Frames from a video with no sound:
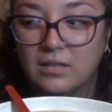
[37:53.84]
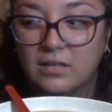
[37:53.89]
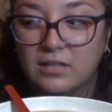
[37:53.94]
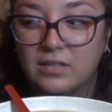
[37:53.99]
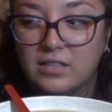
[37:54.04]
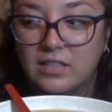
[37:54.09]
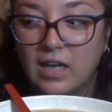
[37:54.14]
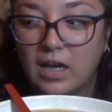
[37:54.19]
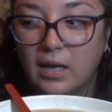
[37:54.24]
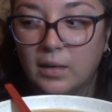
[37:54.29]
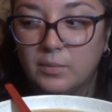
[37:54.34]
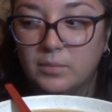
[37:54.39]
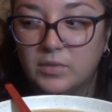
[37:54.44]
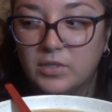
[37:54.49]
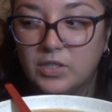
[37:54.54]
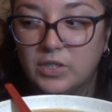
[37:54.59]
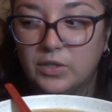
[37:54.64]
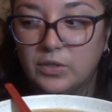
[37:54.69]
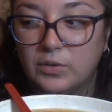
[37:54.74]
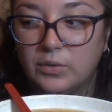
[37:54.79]
time
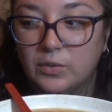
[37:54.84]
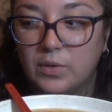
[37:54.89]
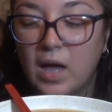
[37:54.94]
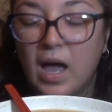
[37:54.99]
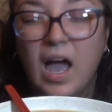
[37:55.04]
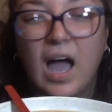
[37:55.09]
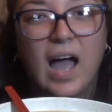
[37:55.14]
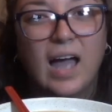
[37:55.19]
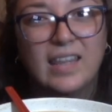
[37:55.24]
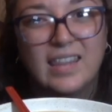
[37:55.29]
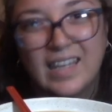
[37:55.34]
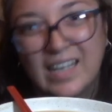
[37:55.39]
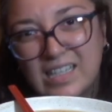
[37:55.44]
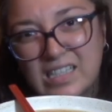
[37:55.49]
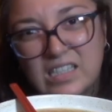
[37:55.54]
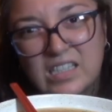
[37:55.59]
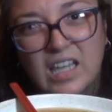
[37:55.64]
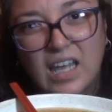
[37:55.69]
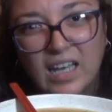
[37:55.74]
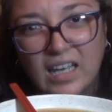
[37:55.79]
to, I think
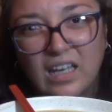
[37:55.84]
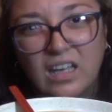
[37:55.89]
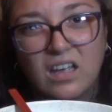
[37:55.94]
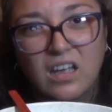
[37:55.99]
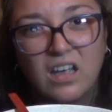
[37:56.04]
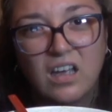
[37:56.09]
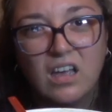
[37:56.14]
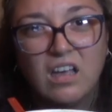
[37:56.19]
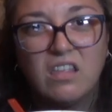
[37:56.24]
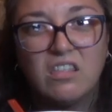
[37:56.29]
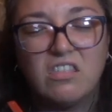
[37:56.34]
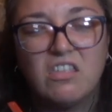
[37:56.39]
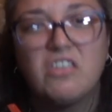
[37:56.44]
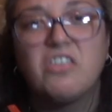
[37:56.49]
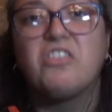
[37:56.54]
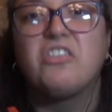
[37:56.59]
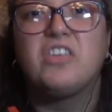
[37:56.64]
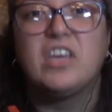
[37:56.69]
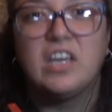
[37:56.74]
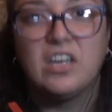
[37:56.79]
it's like the
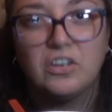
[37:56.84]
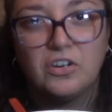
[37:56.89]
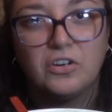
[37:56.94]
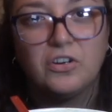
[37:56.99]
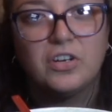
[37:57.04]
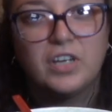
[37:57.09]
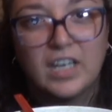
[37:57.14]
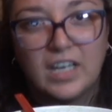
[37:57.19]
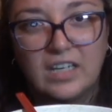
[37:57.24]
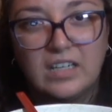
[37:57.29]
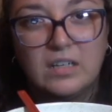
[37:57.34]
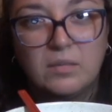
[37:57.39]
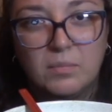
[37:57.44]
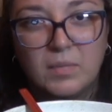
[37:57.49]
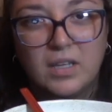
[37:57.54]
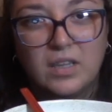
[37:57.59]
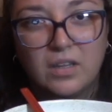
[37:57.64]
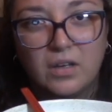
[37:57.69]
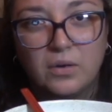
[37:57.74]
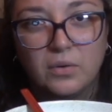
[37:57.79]
theater kid in
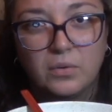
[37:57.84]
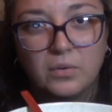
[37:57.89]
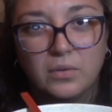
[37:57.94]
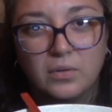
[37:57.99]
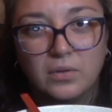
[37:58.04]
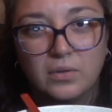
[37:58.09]
me though,